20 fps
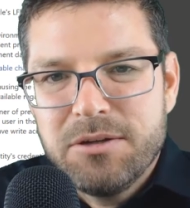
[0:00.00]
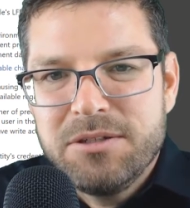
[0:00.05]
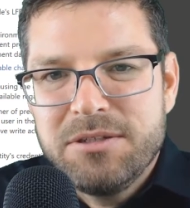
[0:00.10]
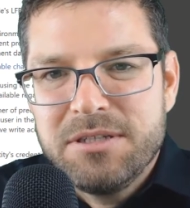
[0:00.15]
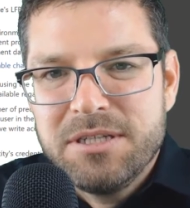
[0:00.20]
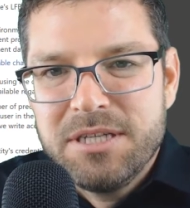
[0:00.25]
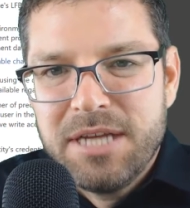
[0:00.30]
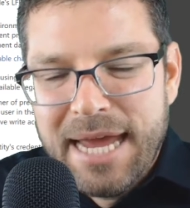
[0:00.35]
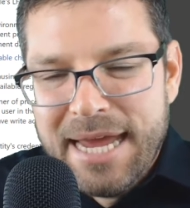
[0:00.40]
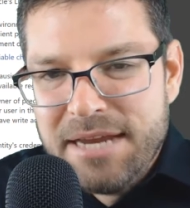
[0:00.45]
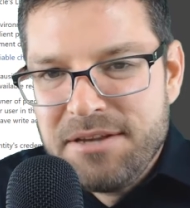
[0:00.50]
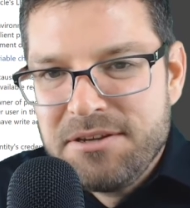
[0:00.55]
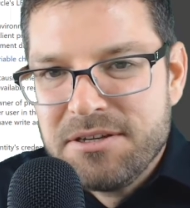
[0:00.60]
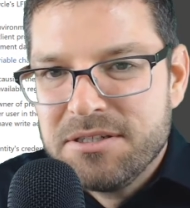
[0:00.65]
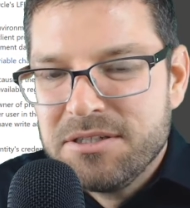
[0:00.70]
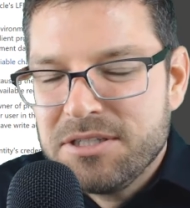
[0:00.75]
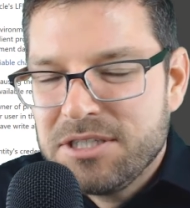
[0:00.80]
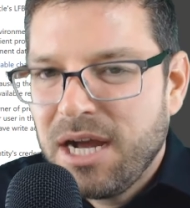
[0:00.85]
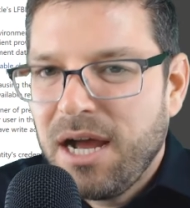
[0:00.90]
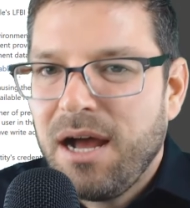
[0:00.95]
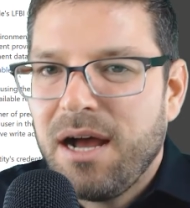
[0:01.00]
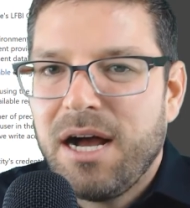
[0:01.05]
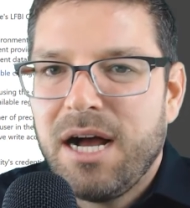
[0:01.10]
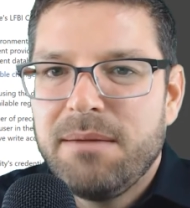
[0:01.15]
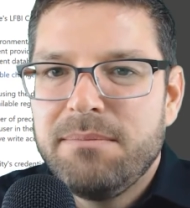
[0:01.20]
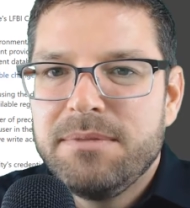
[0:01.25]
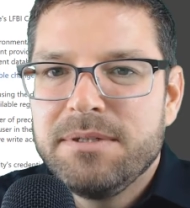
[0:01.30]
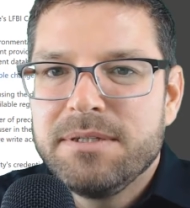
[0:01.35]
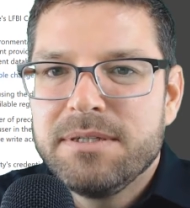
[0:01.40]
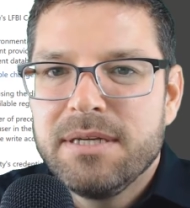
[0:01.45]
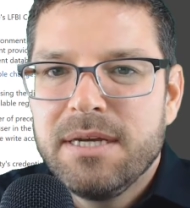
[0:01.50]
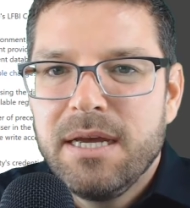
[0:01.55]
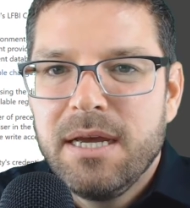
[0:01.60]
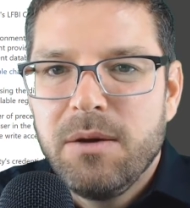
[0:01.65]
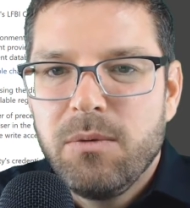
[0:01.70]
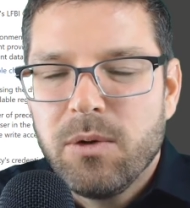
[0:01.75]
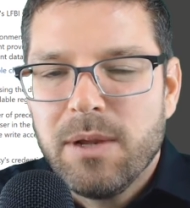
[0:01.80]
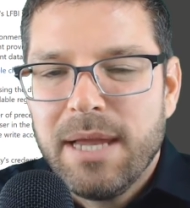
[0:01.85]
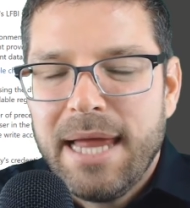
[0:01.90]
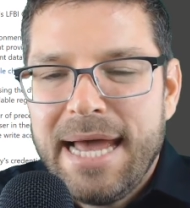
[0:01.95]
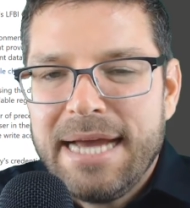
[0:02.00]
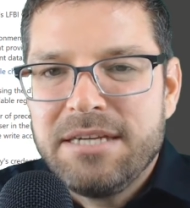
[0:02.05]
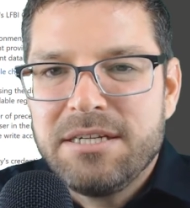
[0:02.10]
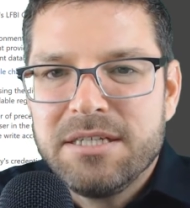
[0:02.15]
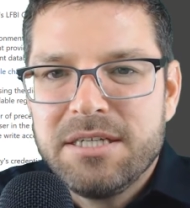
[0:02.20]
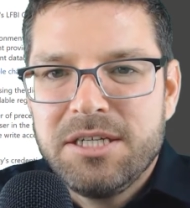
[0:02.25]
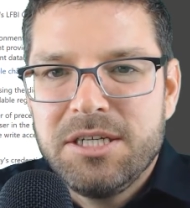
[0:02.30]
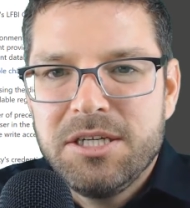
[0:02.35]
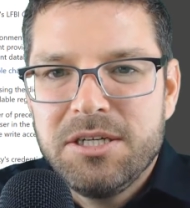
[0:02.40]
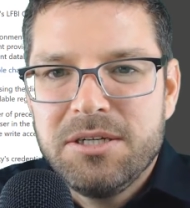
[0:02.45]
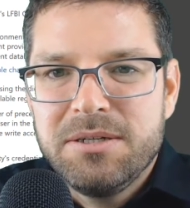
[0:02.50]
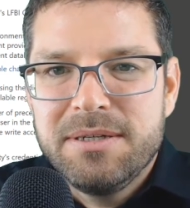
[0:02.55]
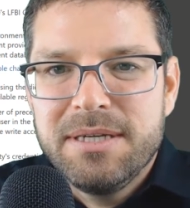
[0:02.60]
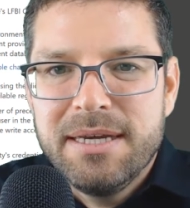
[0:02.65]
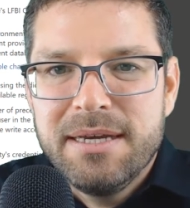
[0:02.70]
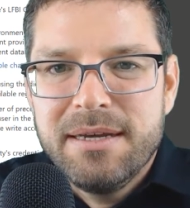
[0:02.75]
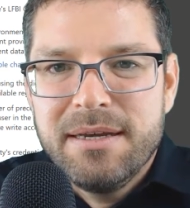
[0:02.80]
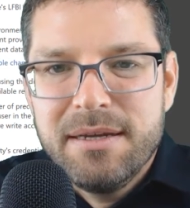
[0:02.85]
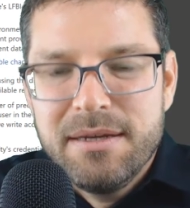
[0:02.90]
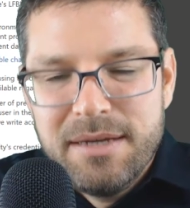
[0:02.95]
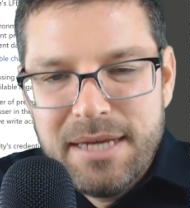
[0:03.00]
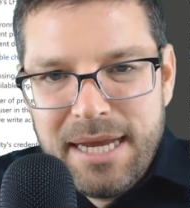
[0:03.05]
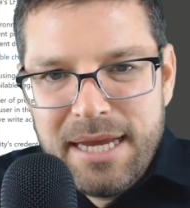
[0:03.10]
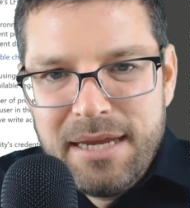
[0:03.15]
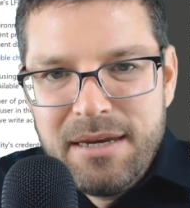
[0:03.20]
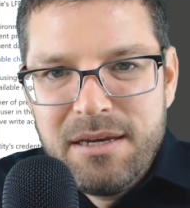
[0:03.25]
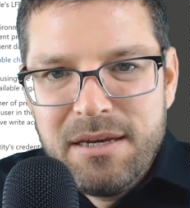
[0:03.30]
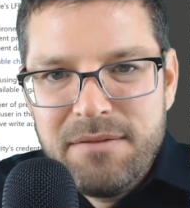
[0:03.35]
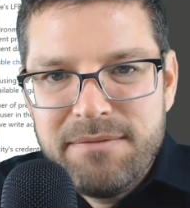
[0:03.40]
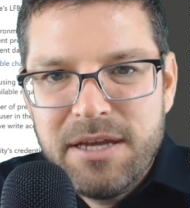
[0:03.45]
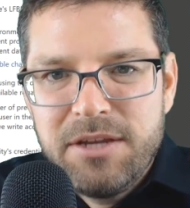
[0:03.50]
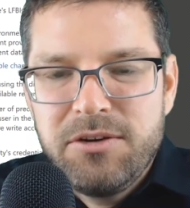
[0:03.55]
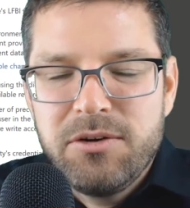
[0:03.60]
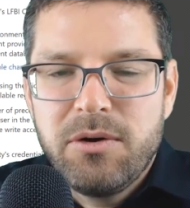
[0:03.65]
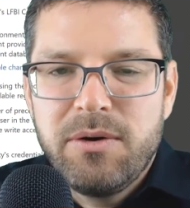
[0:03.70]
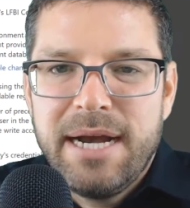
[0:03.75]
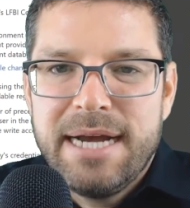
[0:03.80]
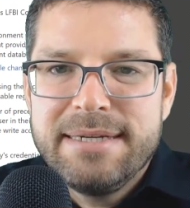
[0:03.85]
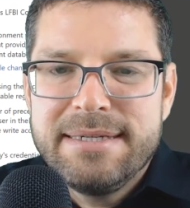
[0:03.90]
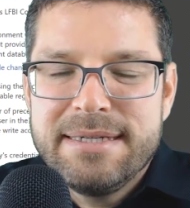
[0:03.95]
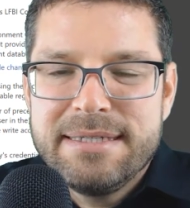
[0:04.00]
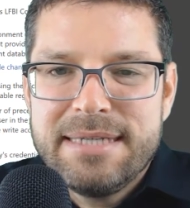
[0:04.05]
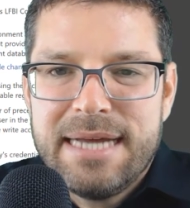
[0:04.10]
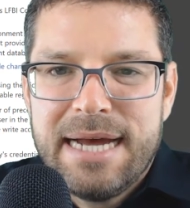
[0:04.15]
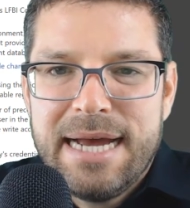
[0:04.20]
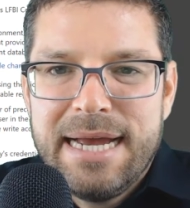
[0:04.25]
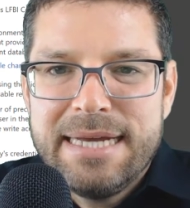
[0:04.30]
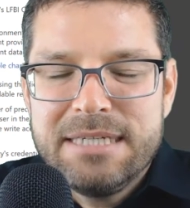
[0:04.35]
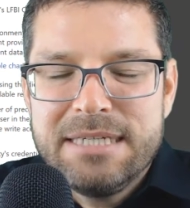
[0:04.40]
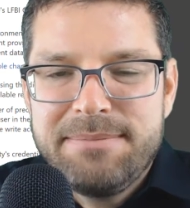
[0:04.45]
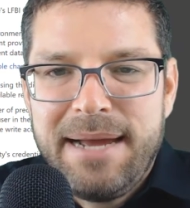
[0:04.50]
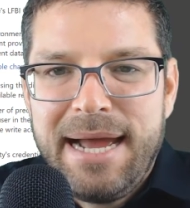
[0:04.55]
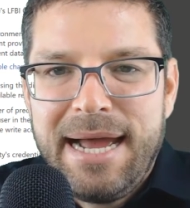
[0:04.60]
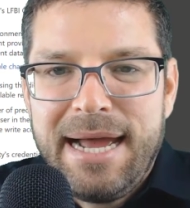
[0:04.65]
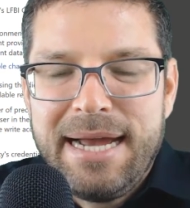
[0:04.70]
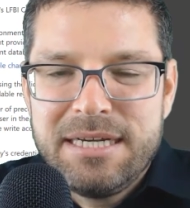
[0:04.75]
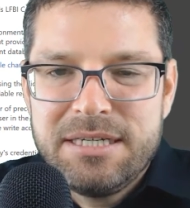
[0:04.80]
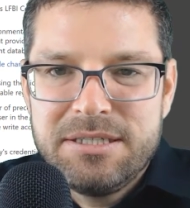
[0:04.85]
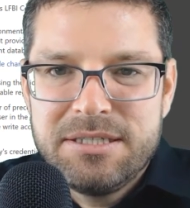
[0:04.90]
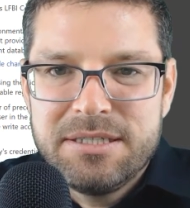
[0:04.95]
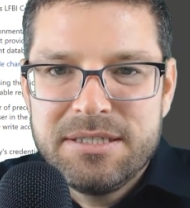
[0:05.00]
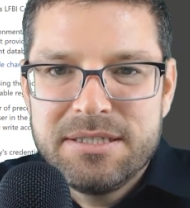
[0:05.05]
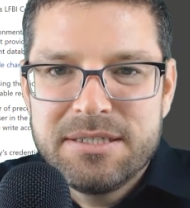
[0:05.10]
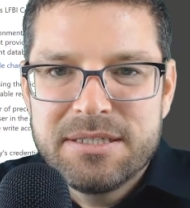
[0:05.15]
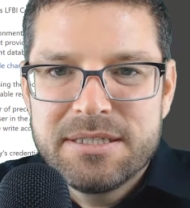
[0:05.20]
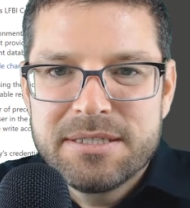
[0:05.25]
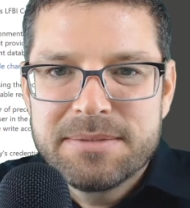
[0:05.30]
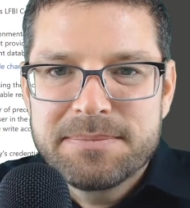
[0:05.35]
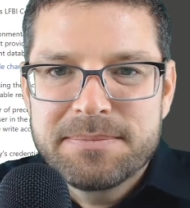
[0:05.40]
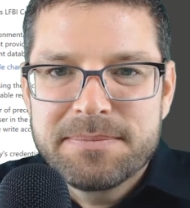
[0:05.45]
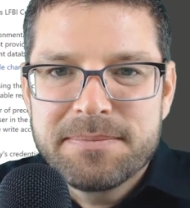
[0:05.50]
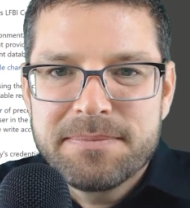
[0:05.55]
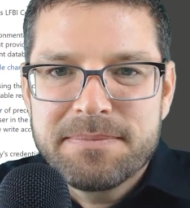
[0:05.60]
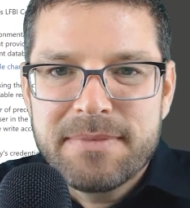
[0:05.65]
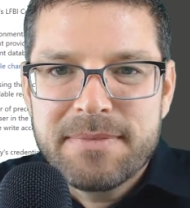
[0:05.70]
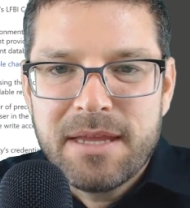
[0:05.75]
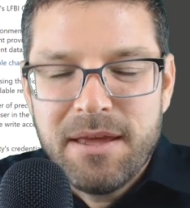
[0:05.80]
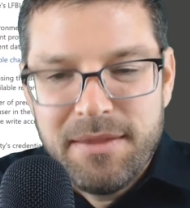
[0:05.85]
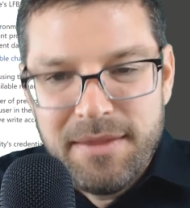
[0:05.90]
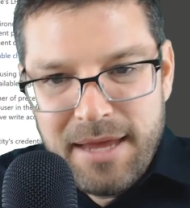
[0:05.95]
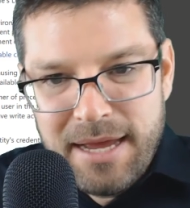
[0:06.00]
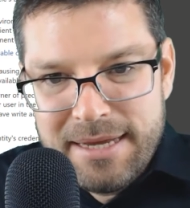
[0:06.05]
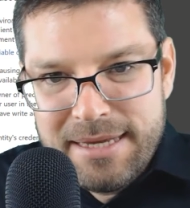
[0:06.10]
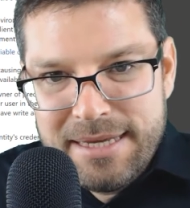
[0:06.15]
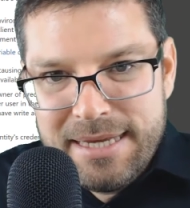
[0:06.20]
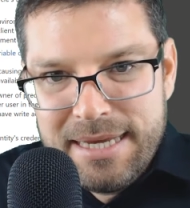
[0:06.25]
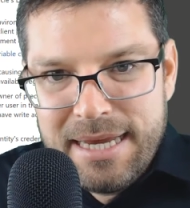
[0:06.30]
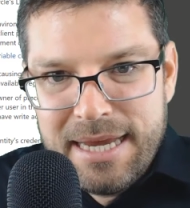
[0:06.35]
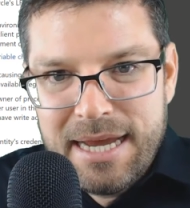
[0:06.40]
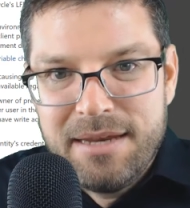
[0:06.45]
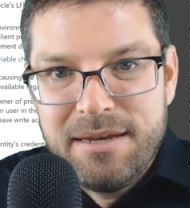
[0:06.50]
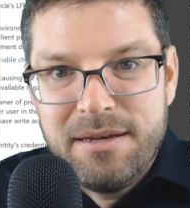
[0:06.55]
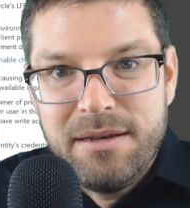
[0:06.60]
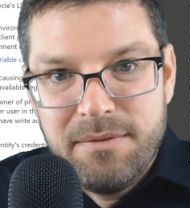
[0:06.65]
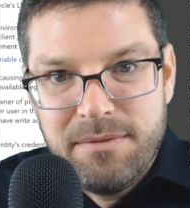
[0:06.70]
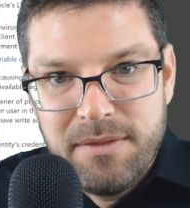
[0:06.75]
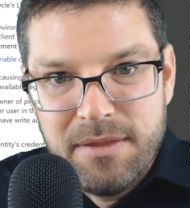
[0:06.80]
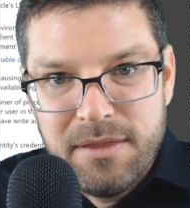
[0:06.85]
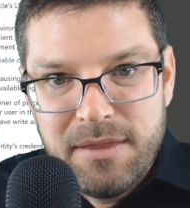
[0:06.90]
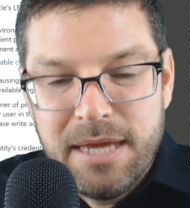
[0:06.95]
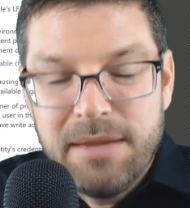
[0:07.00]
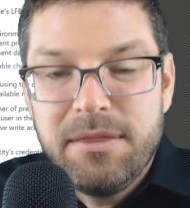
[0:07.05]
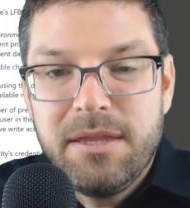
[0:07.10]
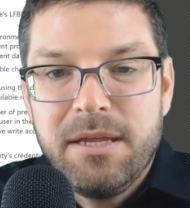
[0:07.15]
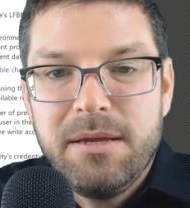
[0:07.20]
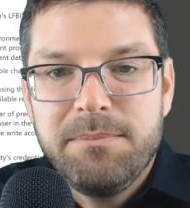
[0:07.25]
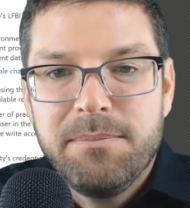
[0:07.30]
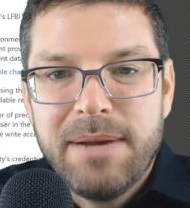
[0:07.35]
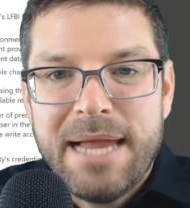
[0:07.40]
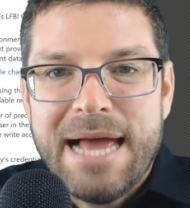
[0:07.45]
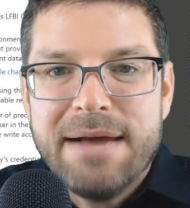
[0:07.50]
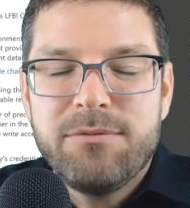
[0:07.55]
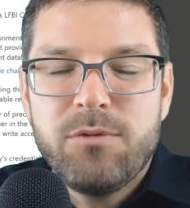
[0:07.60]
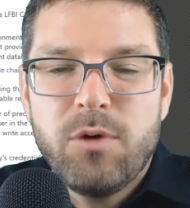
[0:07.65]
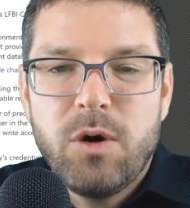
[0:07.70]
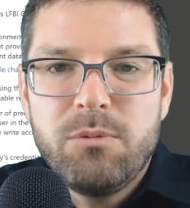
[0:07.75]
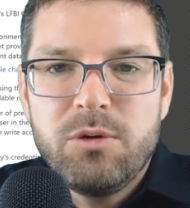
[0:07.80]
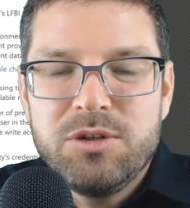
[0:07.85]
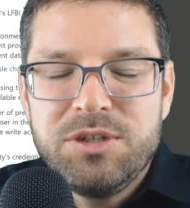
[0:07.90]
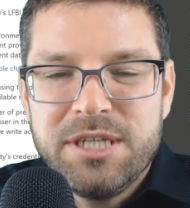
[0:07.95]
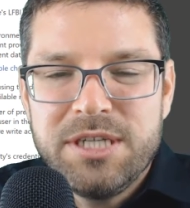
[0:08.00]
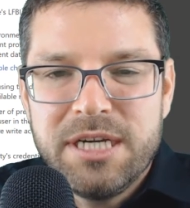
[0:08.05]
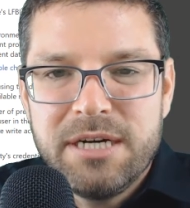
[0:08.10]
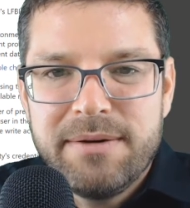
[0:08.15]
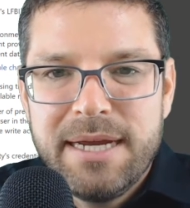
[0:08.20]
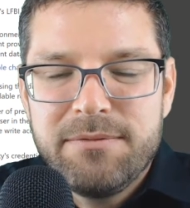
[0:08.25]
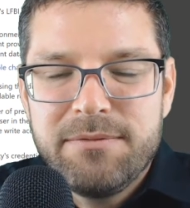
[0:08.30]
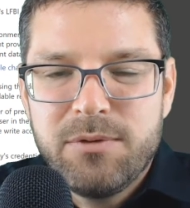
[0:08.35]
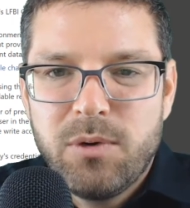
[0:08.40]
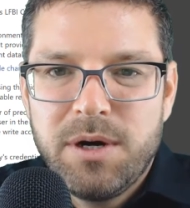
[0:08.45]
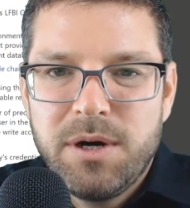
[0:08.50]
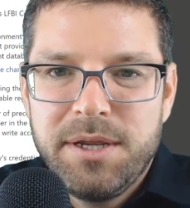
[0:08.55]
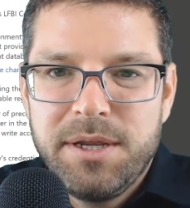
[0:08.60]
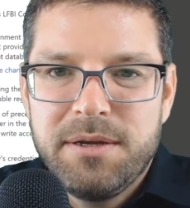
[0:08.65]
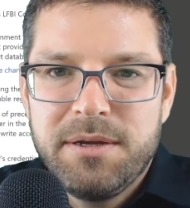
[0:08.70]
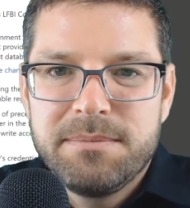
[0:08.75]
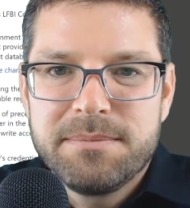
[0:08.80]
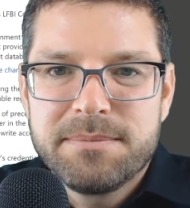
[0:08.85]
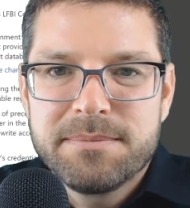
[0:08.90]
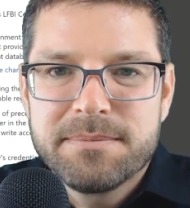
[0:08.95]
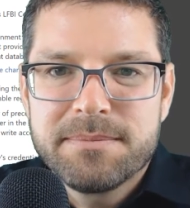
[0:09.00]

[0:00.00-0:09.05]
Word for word: those agent jobs will execute individual SSIS packages, again, that the platform will generate for you.